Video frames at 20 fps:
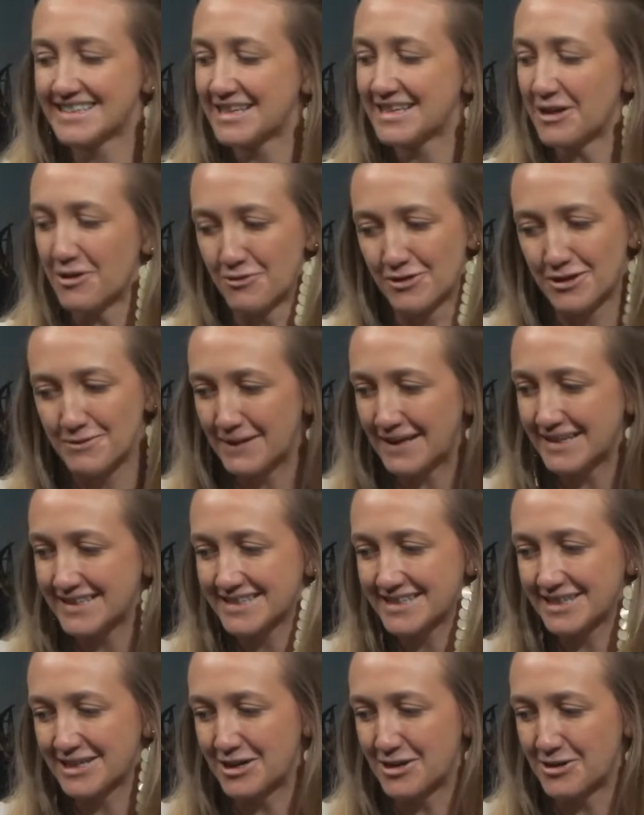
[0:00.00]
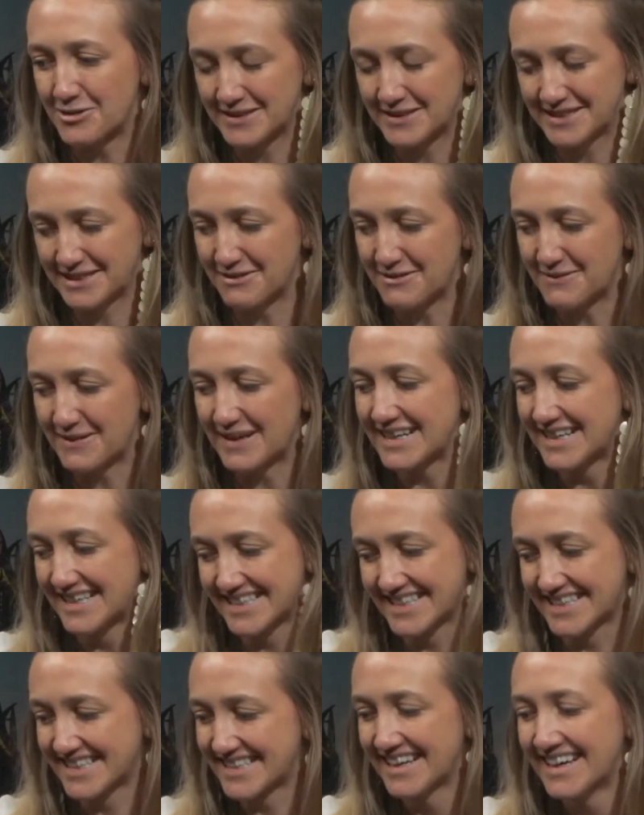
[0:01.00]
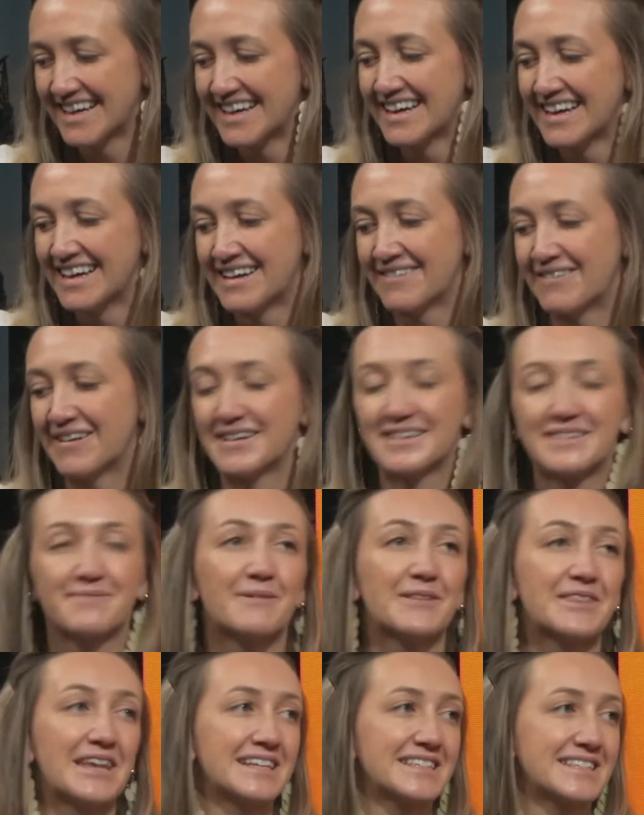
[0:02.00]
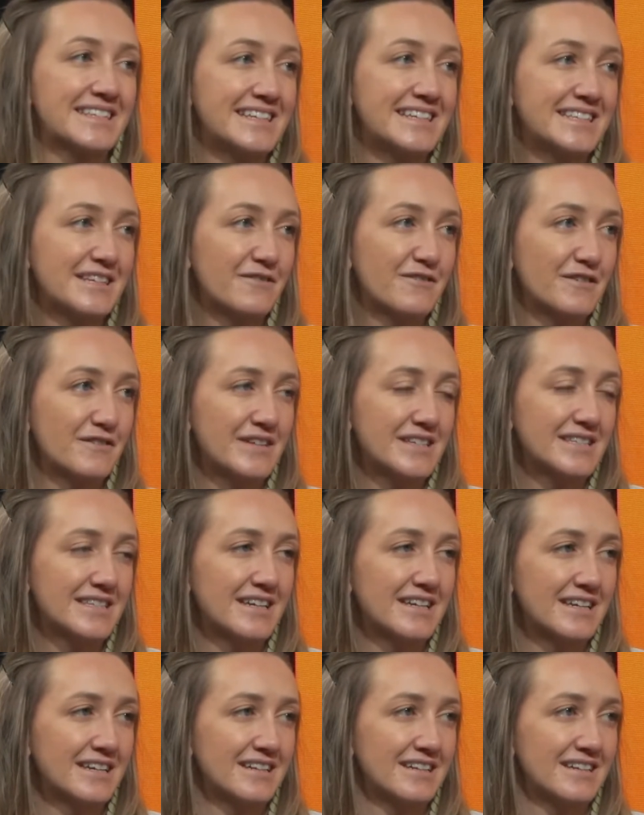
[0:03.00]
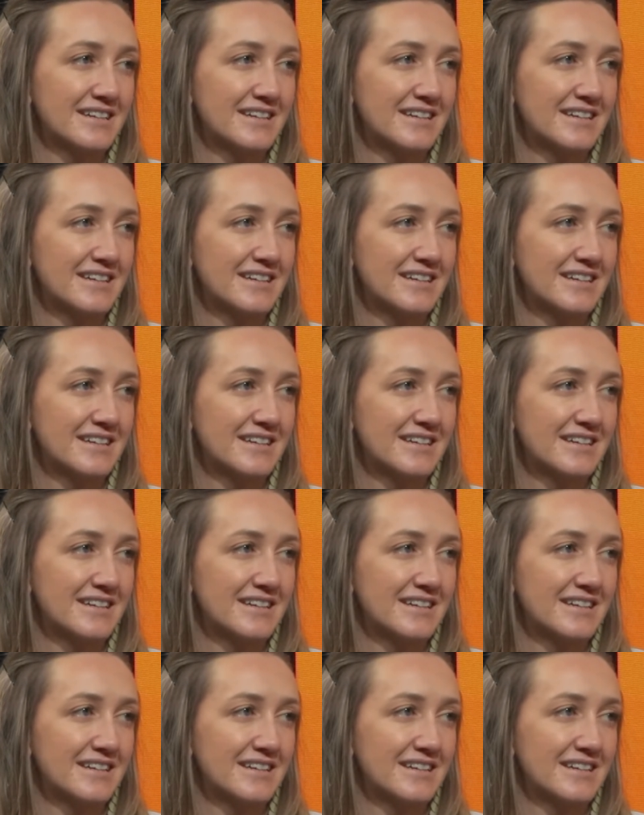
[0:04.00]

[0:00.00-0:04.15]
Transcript: is the only place to go. It's the only place. But that's easy for visa.